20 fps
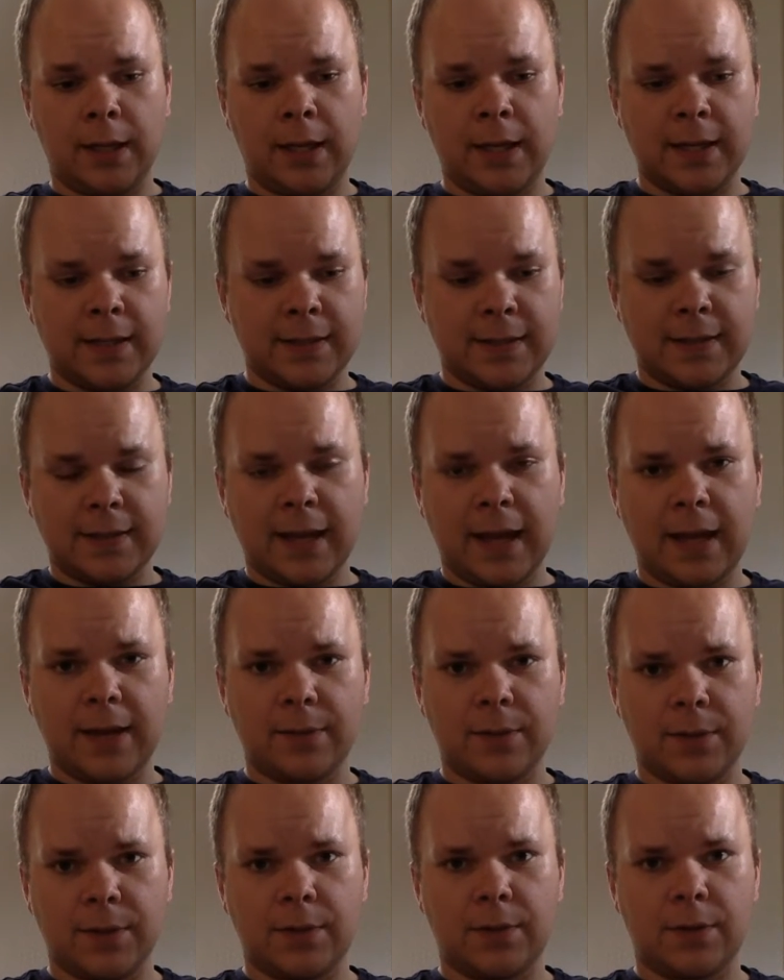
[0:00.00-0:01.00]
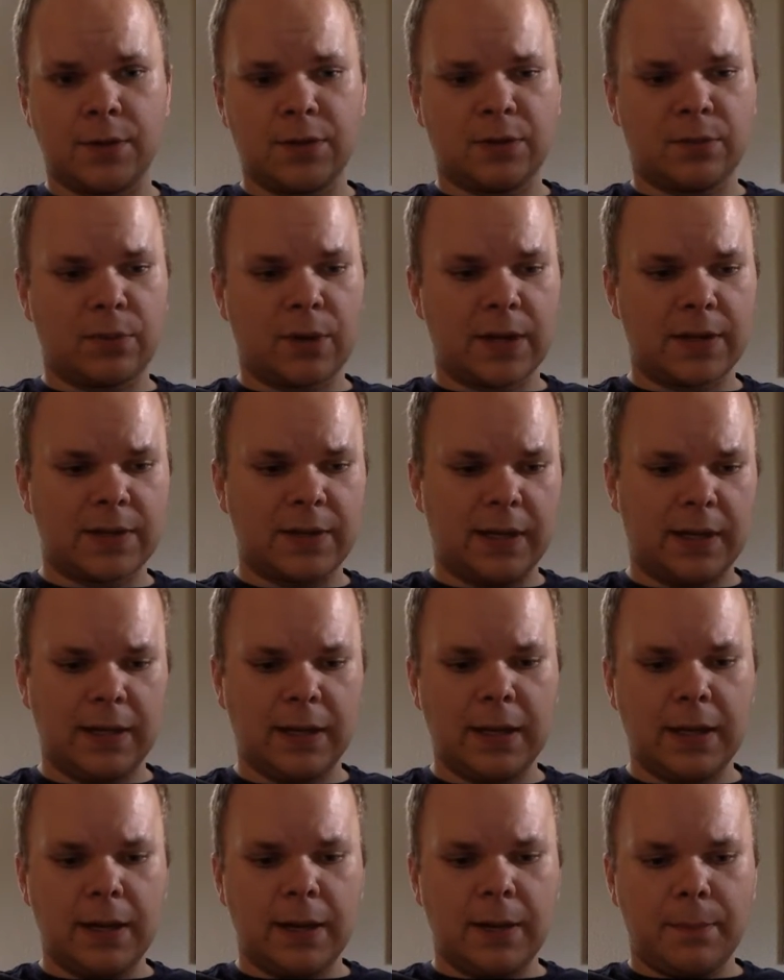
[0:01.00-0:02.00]
He didn't say it was an original
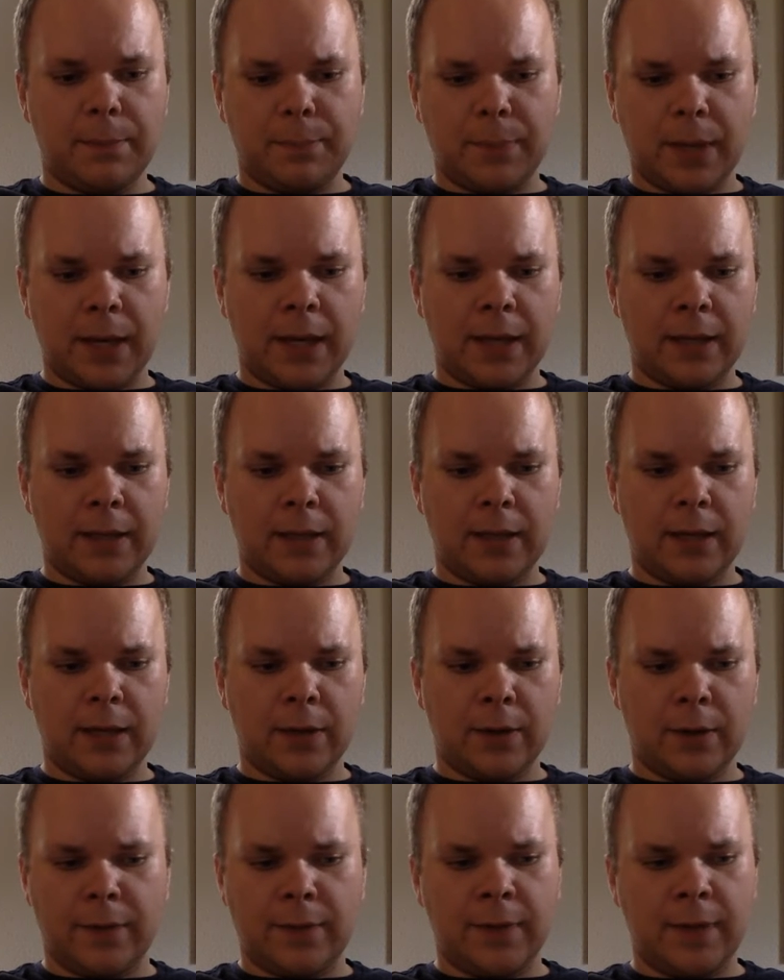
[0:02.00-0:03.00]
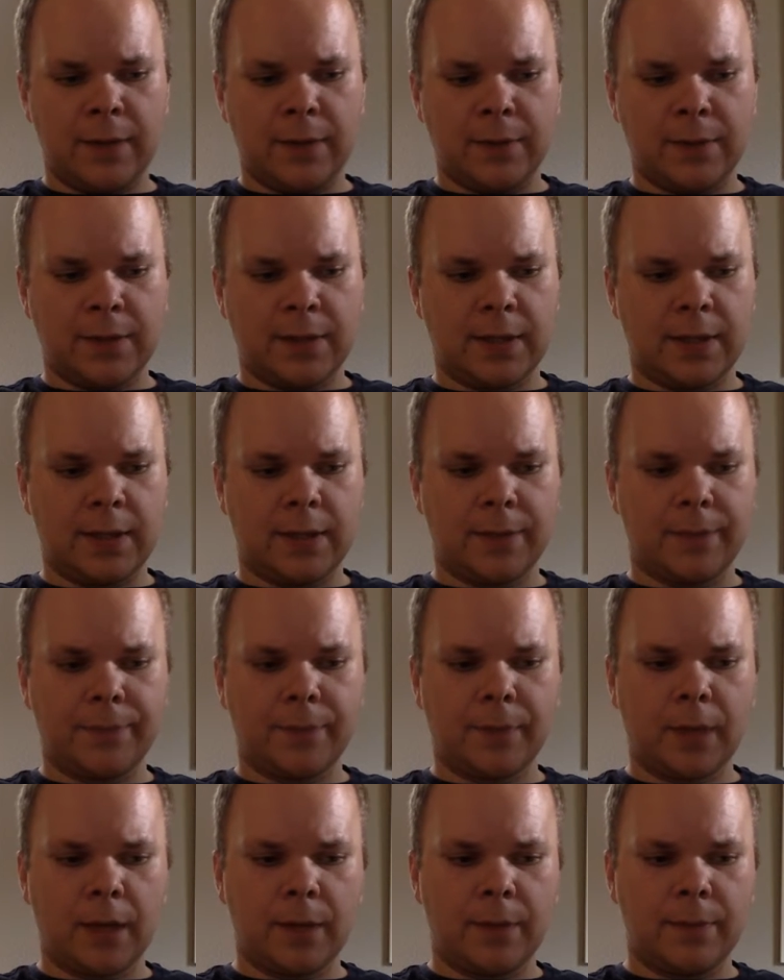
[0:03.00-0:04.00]
pressing, but or that it was a,
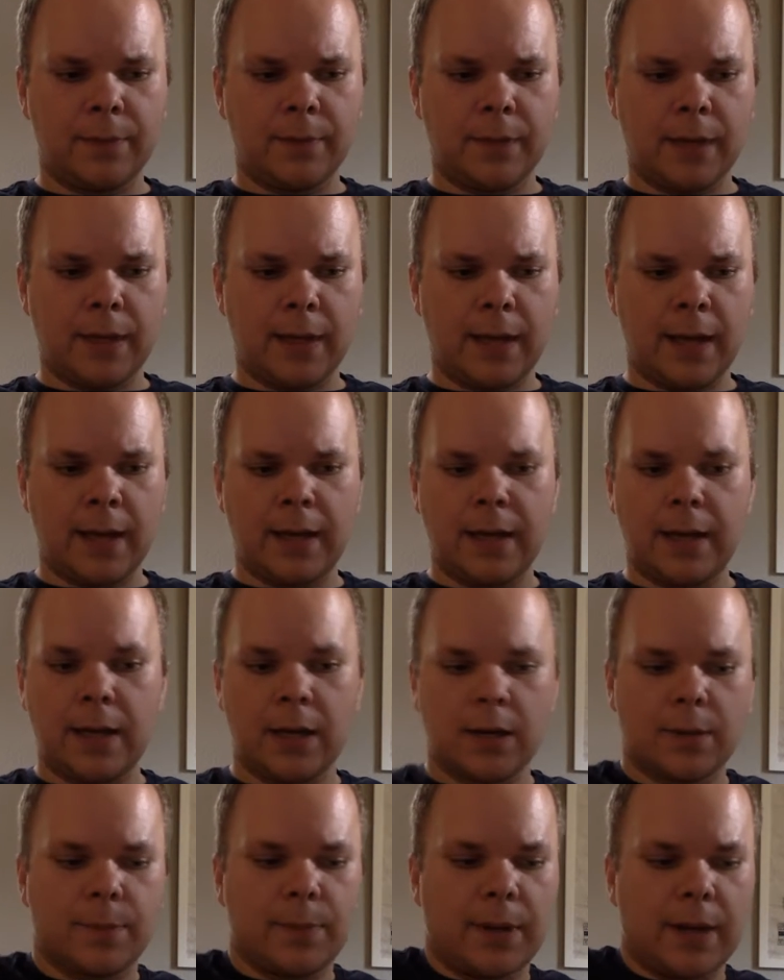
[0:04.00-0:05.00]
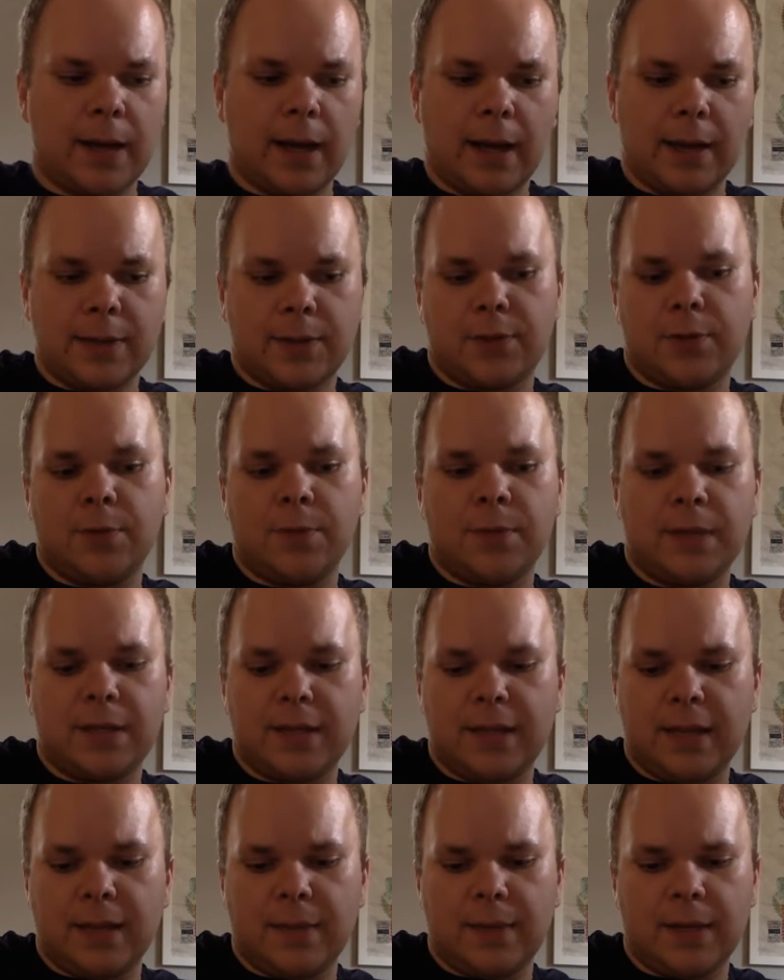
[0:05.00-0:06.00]
a, a, had an ear, but I assumed it
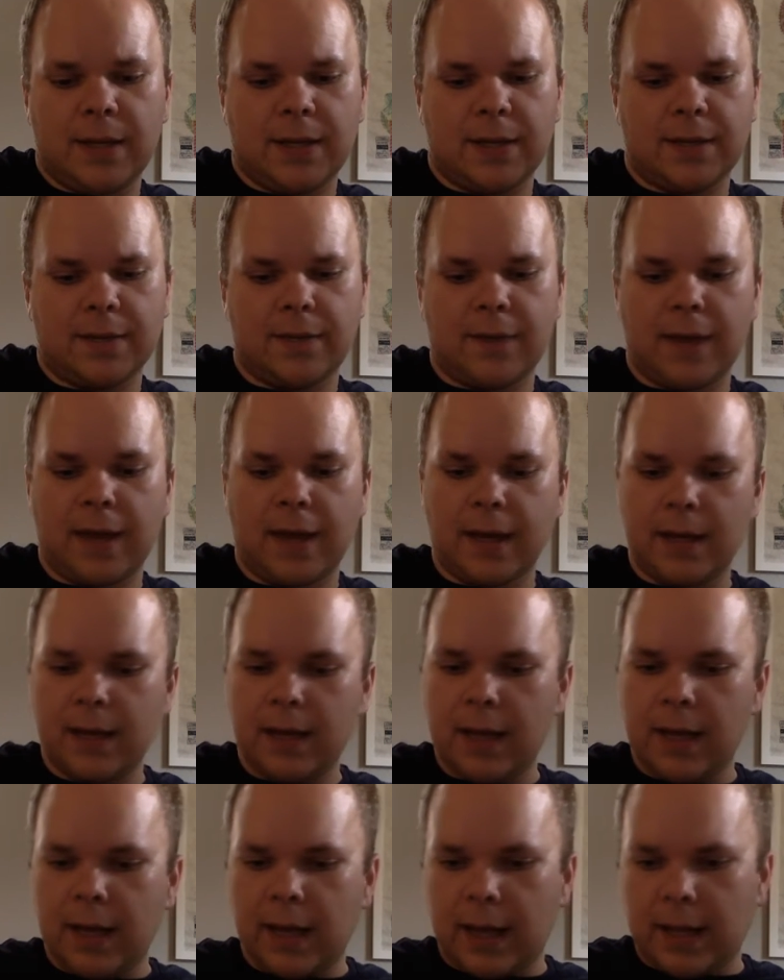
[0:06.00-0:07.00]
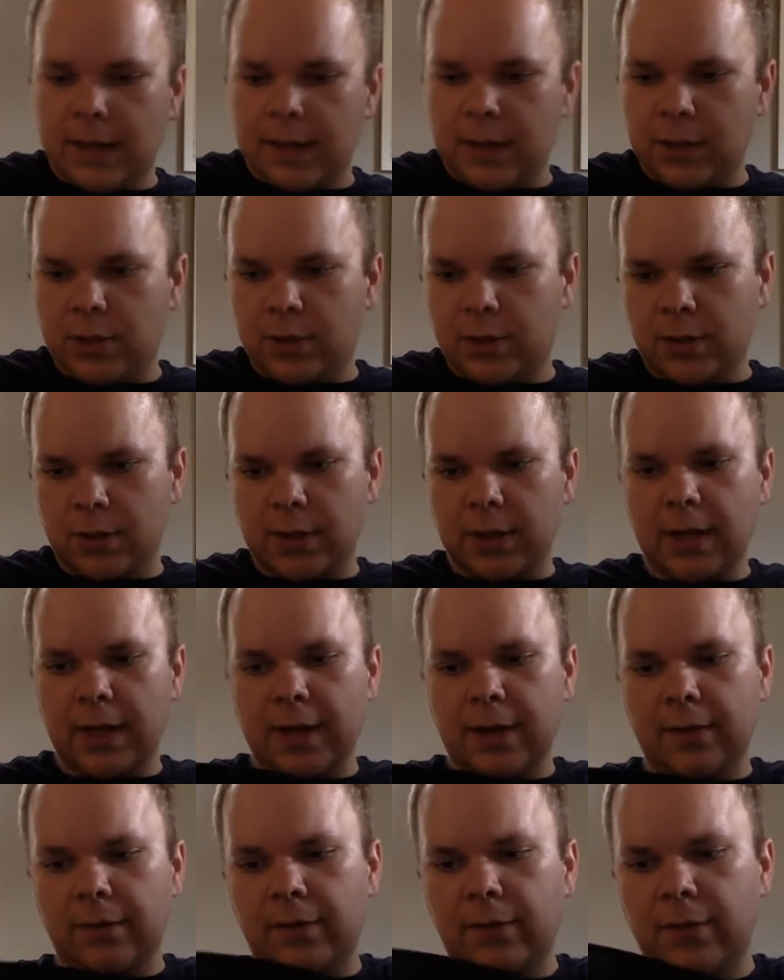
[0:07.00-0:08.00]
did because of that. And then, sure
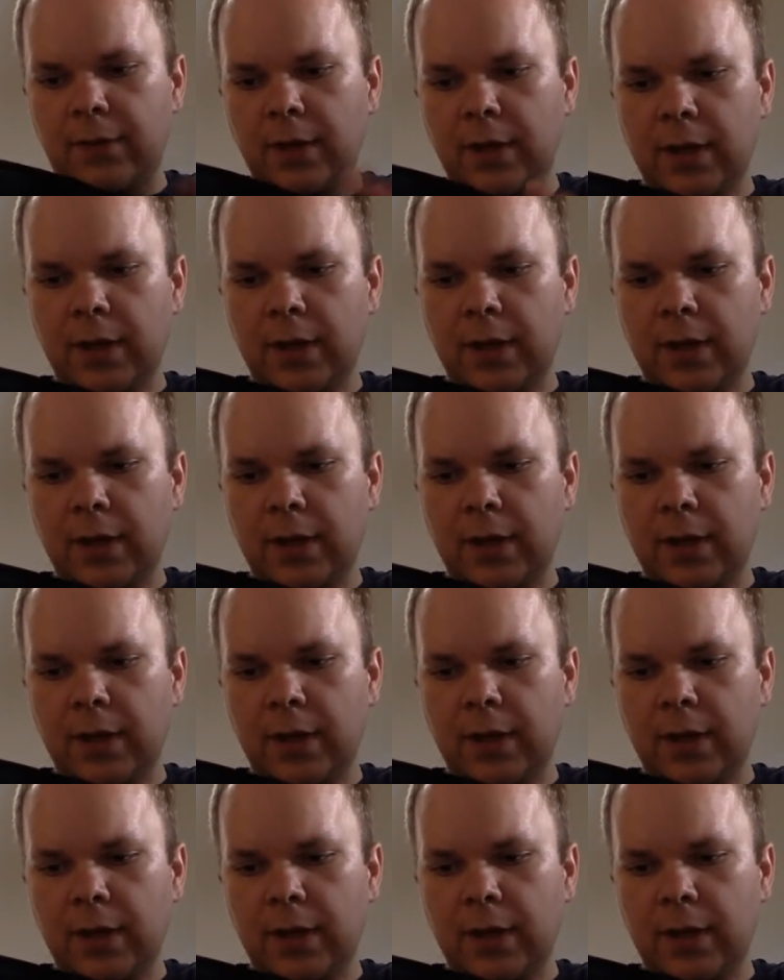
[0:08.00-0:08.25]
enough,